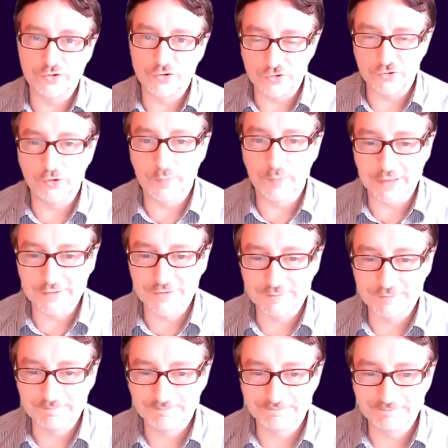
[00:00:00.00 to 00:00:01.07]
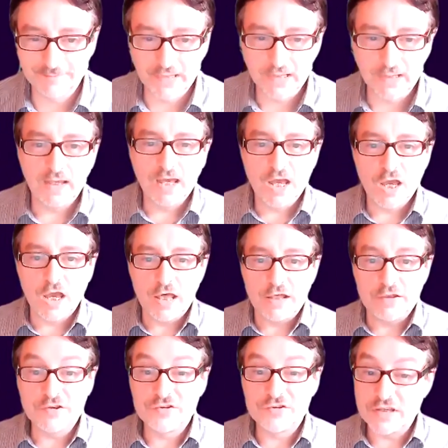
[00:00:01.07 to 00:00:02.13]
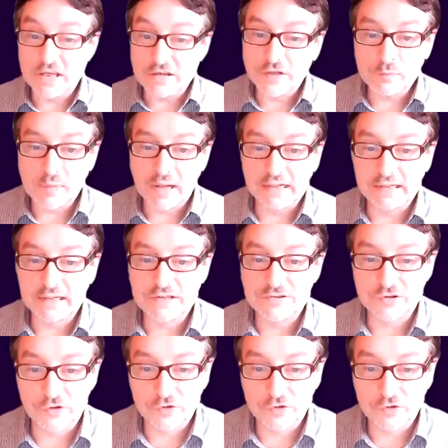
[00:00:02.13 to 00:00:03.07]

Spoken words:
to genomics. This evening, Mike is